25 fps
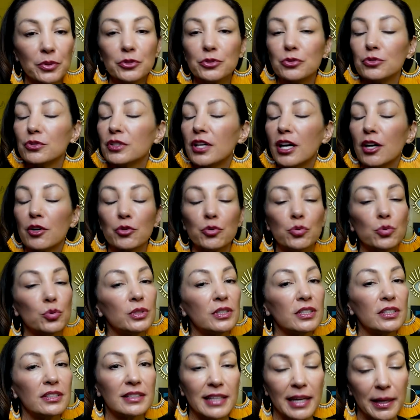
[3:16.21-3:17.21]
Do not ruin
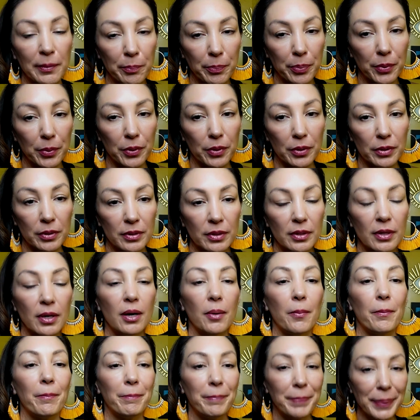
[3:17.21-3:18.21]
the temple."
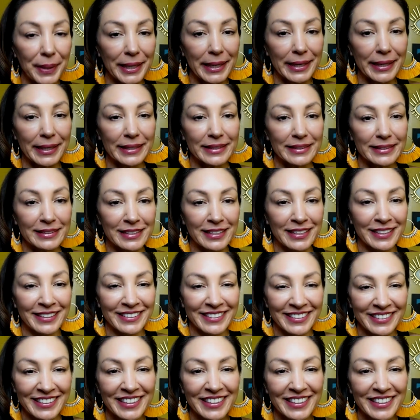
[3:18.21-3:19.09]
But